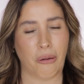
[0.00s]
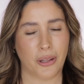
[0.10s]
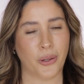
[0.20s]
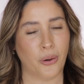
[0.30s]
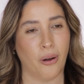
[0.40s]

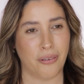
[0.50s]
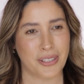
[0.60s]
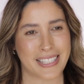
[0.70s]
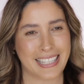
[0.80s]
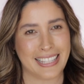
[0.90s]
although
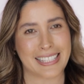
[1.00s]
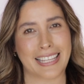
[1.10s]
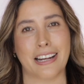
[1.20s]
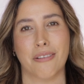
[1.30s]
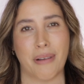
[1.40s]
obviously the
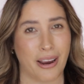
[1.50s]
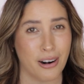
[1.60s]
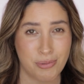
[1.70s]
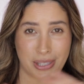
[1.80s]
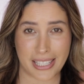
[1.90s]
skin of my
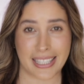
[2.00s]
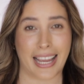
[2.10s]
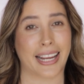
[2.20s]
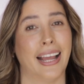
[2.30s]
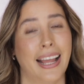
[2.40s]
arms is
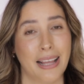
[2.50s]
like,